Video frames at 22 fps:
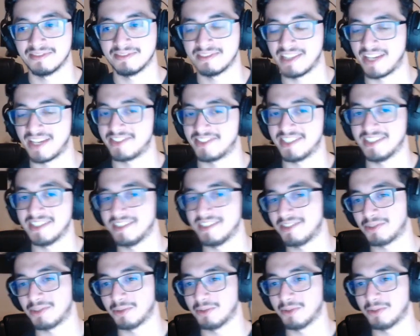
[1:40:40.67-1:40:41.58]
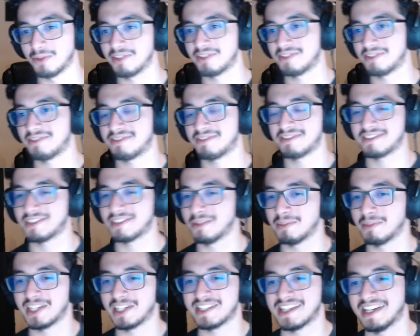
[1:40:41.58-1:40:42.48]
seen these stories so
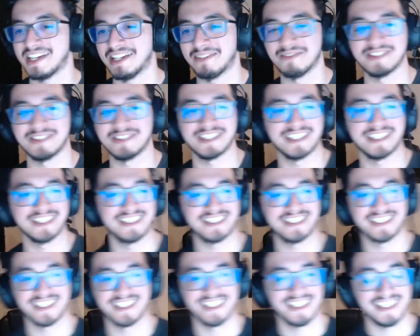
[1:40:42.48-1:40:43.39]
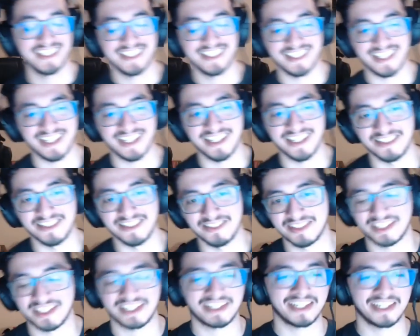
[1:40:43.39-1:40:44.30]
many times, and I don't know,
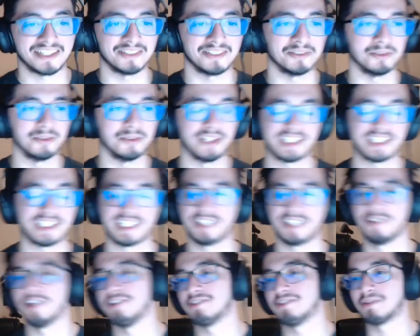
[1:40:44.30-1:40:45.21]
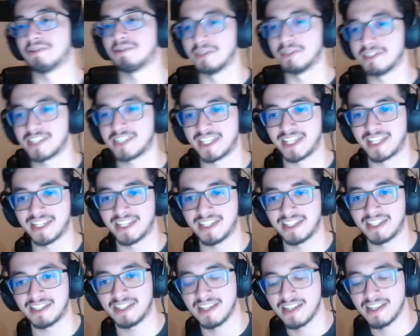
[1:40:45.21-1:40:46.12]
they get kind of old. Like I know how the story is going to
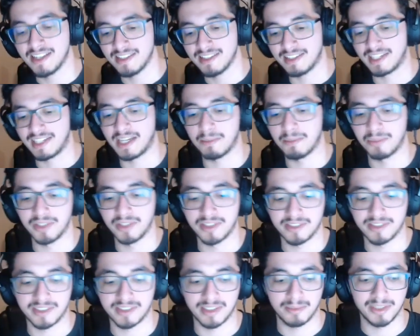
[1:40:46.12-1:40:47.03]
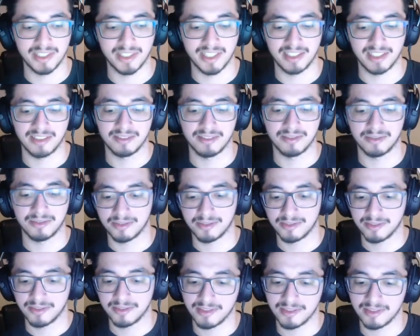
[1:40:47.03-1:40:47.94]
end. The gameplay is going to be kind of
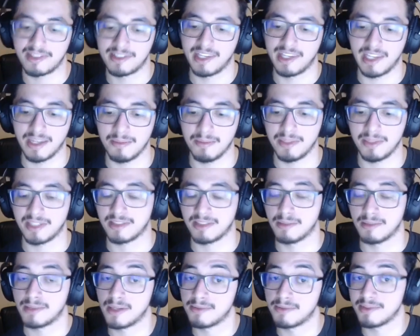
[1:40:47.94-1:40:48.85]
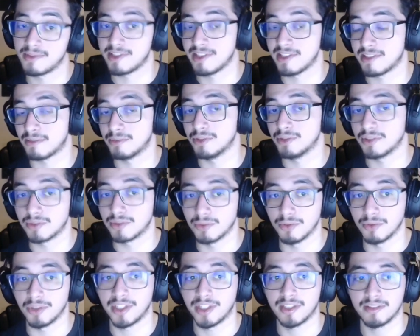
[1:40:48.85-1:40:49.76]
the same. Like sometimes you see some really
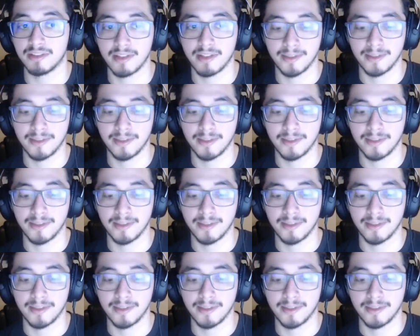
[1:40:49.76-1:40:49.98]
cool things,